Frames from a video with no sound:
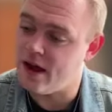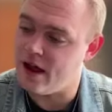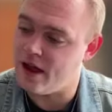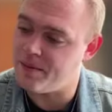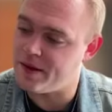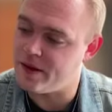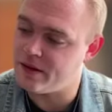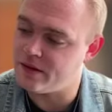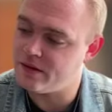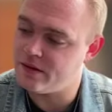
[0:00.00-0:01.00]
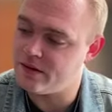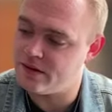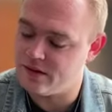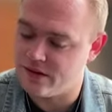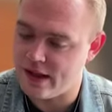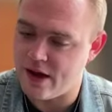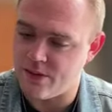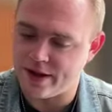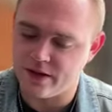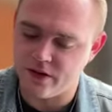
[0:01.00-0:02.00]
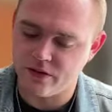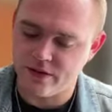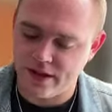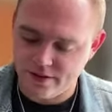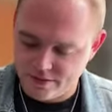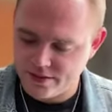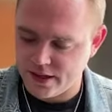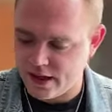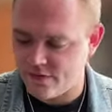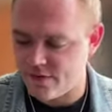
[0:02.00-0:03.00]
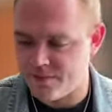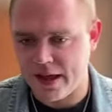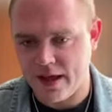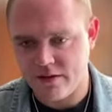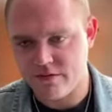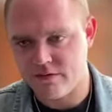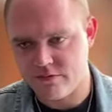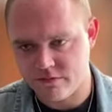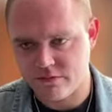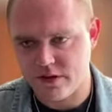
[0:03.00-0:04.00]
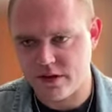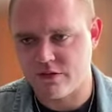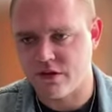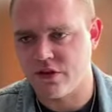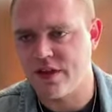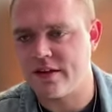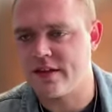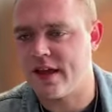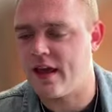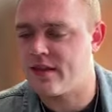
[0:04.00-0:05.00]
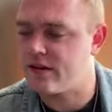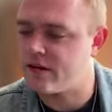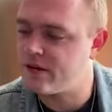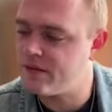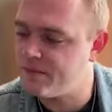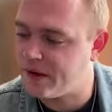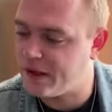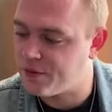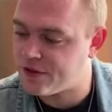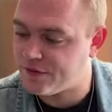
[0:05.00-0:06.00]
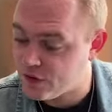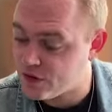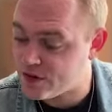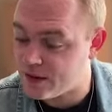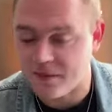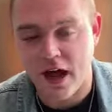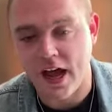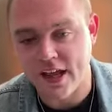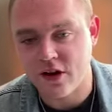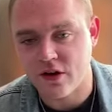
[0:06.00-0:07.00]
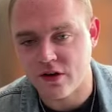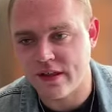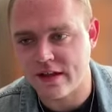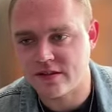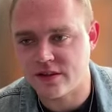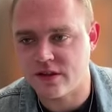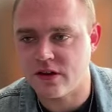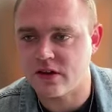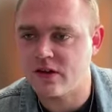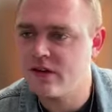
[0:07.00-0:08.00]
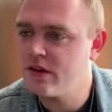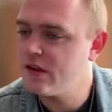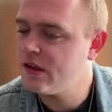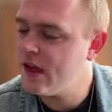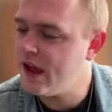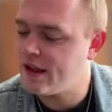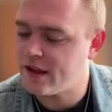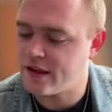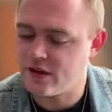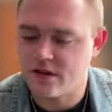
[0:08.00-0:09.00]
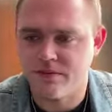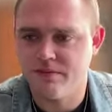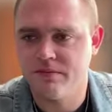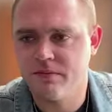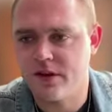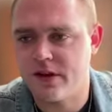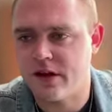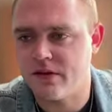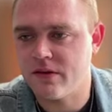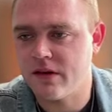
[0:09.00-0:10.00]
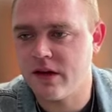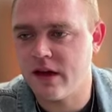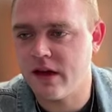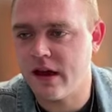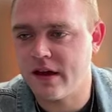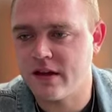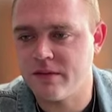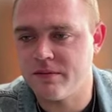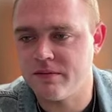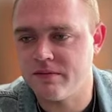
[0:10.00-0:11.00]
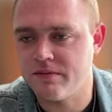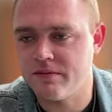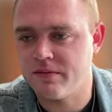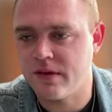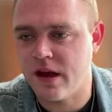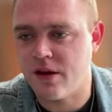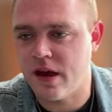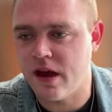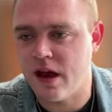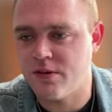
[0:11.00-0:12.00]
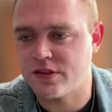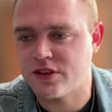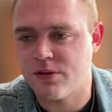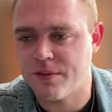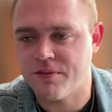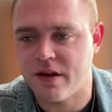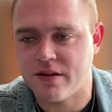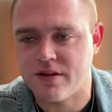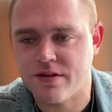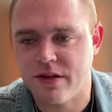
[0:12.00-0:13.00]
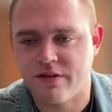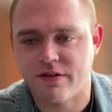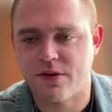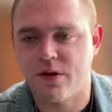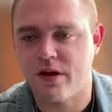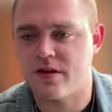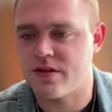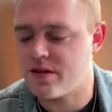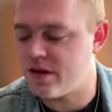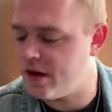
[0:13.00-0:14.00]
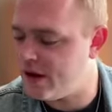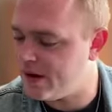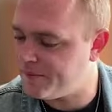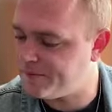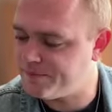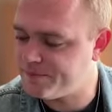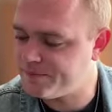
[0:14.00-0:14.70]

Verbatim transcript: I, I mean, now I know that Dave and Matt, you know, wrote that together but it was the first time I heard that song, and I couldn't, you know, I couldn't. I I was so impressed. I really was. Yeah. Um,